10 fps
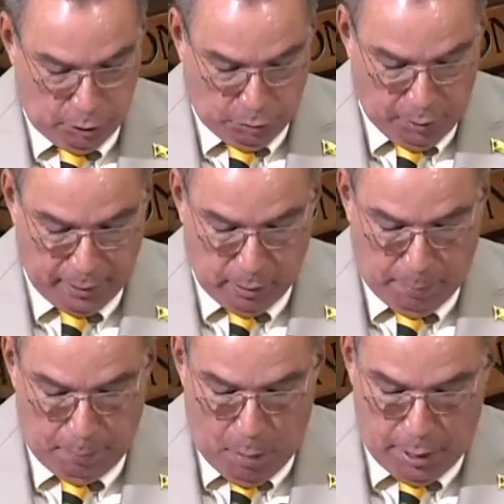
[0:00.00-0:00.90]
to create a
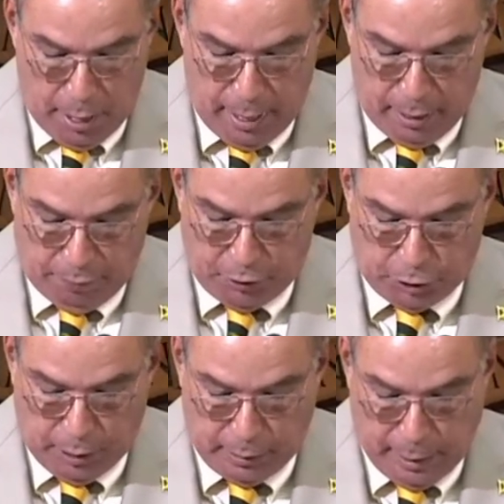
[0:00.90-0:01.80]
modern and
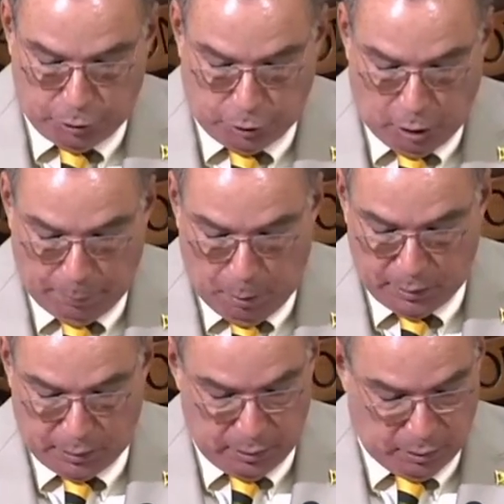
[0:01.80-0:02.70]
efficient electrical
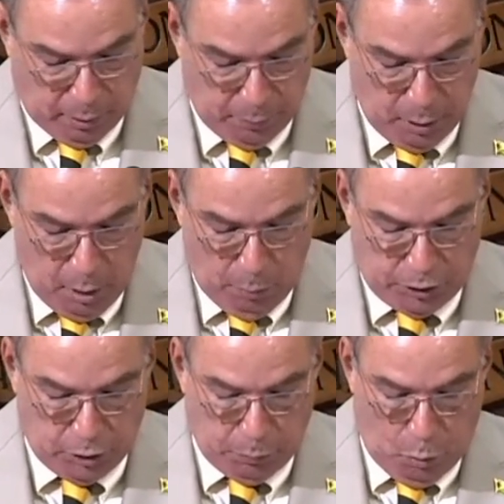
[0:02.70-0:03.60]
power system
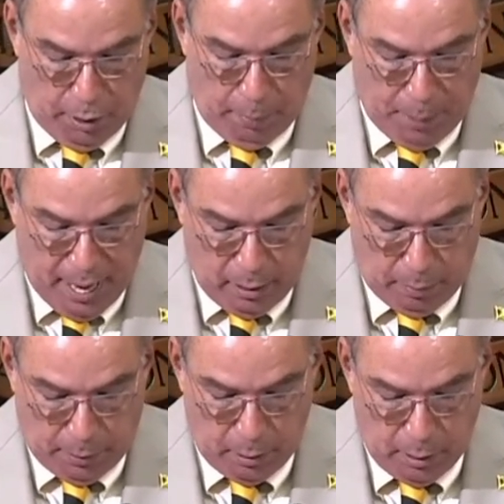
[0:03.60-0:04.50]
which is more
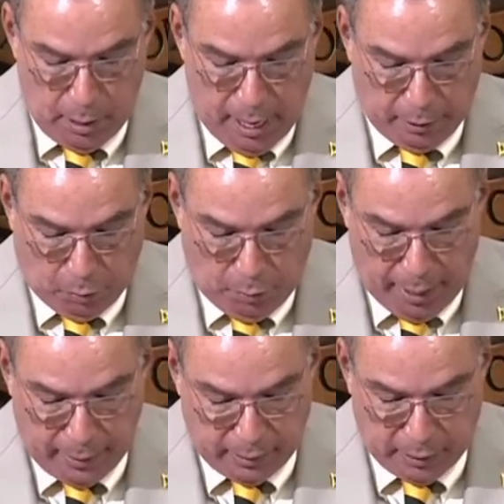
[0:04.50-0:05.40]
dependable and
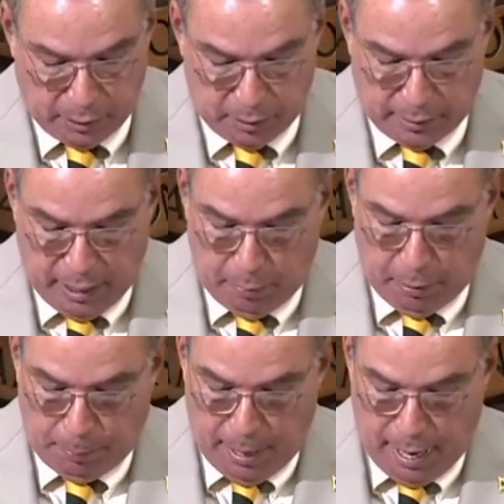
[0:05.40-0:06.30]
creates a
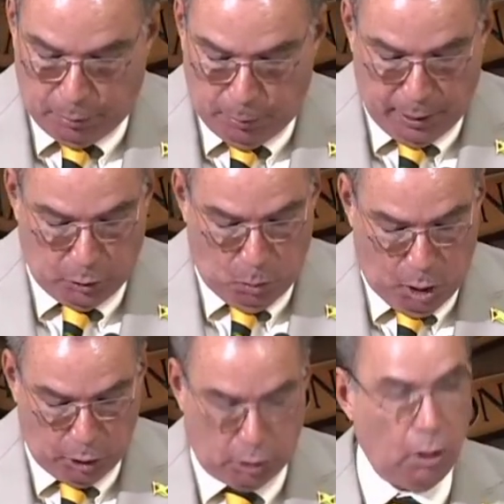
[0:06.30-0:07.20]
sustainable pathway
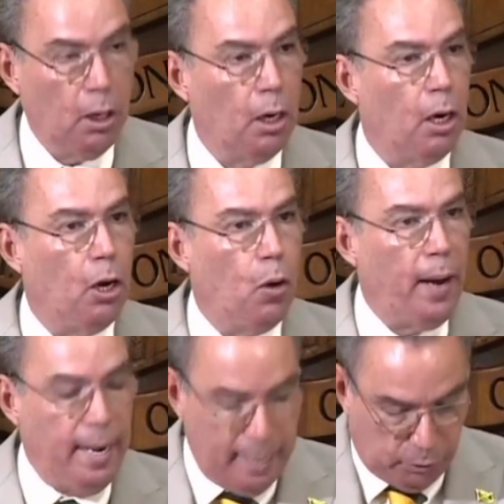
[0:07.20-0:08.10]
towards
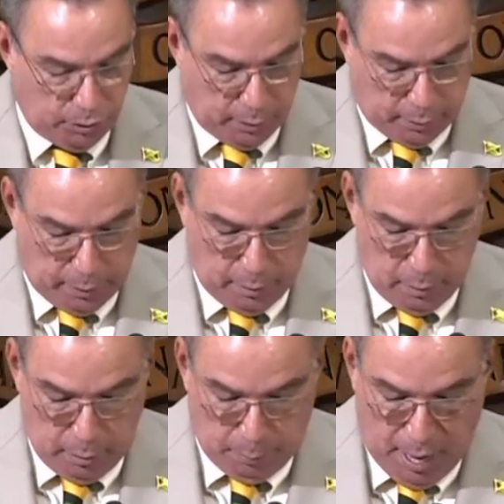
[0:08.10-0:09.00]
lower electricity
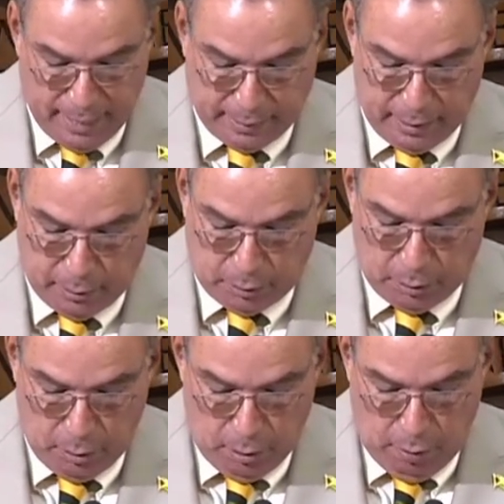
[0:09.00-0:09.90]

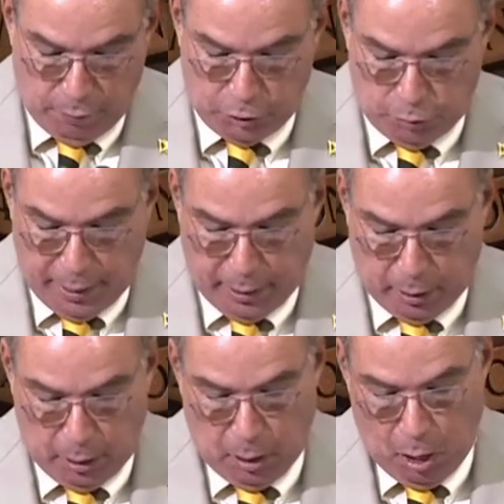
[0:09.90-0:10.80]
prices for
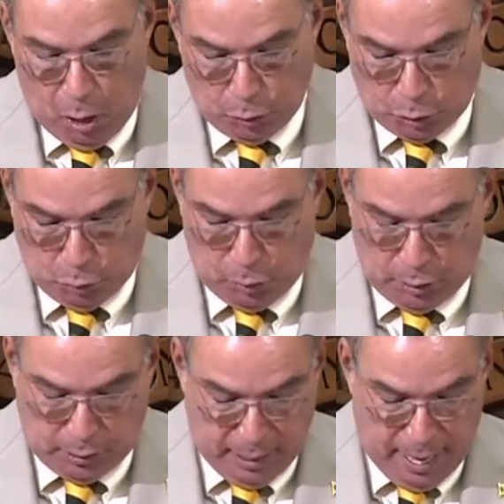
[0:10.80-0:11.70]
Jamaica
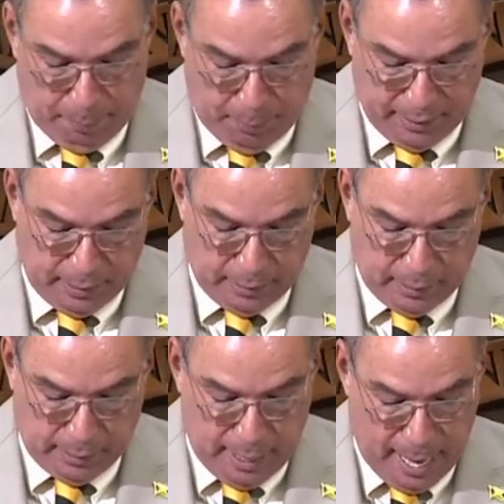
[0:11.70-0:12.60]
households and
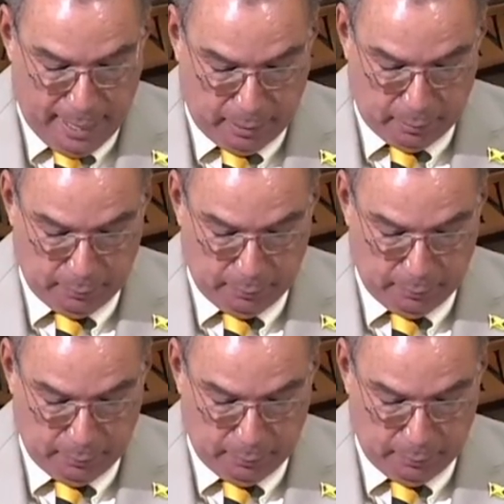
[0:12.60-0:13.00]
businesses alike.